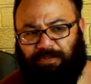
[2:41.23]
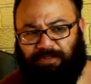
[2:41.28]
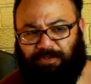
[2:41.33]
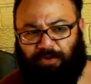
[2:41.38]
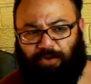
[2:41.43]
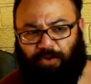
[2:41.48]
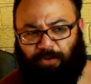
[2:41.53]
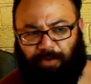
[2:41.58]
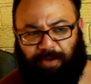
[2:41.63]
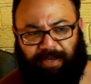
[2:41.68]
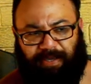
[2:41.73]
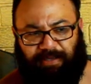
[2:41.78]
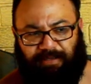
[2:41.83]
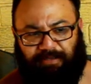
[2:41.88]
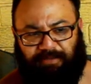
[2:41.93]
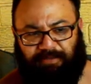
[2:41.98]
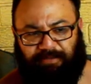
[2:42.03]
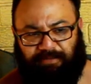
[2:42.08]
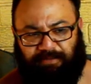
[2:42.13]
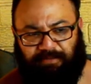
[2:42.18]

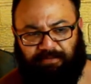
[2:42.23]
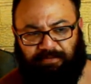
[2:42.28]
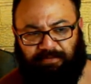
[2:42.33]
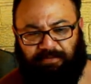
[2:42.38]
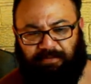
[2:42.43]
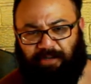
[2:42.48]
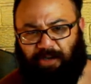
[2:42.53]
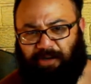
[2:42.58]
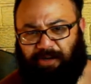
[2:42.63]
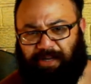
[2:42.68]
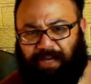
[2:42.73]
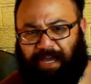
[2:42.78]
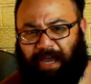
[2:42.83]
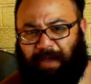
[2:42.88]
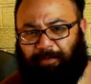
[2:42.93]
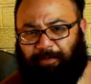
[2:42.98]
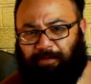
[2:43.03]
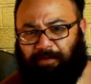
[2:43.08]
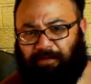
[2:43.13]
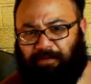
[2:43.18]
always going to
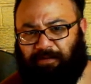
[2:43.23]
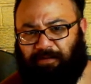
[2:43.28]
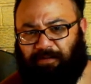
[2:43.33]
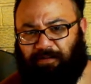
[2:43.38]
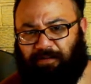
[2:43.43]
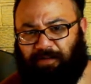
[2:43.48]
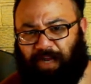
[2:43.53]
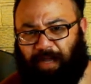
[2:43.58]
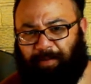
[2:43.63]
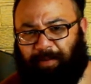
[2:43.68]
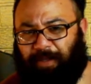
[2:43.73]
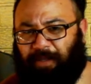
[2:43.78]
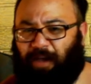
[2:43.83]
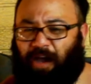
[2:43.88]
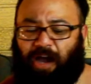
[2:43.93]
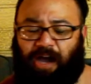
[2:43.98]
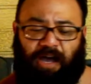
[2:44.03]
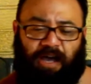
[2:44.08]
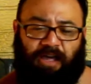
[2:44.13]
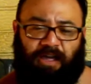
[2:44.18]
happen. I mean,
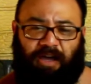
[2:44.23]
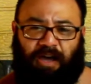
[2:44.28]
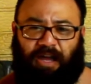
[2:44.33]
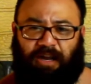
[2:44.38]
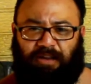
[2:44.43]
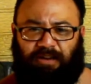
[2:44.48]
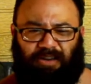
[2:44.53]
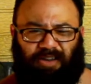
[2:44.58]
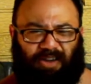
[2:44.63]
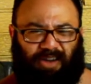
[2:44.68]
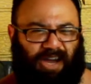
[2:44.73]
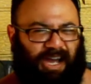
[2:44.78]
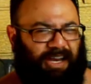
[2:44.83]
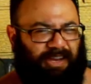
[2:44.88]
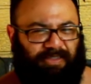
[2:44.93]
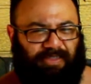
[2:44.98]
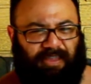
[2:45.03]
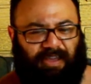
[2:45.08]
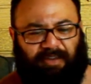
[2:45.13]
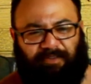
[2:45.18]
I don't know, I
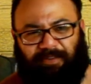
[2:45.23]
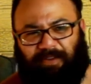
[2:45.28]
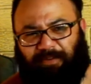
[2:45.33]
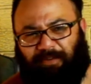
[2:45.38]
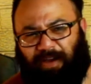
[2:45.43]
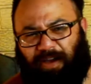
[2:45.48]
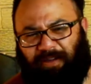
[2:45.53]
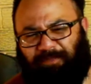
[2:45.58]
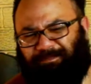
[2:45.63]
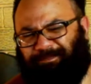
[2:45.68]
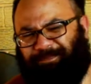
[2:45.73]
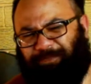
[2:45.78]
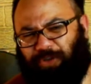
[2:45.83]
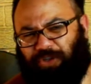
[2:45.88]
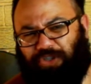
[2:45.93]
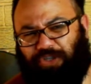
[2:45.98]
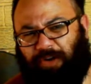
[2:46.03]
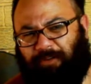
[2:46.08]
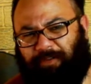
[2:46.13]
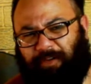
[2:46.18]
don't think I've ever, I'm
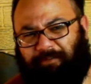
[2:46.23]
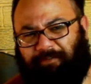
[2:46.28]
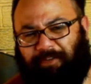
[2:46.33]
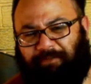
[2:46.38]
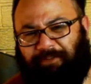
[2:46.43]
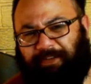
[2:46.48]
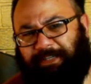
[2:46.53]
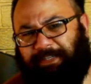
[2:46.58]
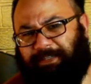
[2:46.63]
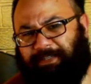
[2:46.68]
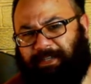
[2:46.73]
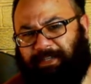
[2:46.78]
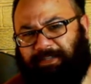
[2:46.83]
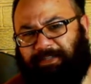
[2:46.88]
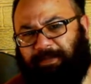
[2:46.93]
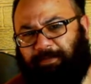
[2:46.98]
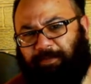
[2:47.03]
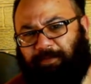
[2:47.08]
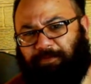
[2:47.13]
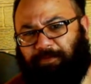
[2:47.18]
not sure if I've ever
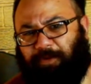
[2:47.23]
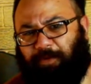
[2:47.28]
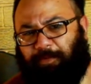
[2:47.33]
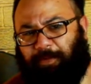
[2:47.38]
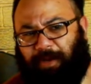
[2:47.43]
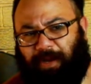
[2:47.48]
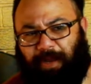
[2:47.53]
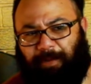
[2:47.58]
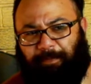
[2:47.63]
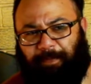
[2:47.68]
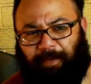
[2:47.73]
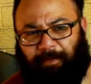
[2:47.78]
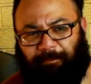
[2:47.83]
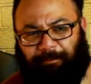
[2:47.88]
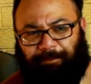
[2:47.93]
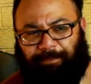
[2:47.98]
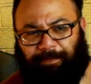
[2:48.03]
discussed it before, but I'm a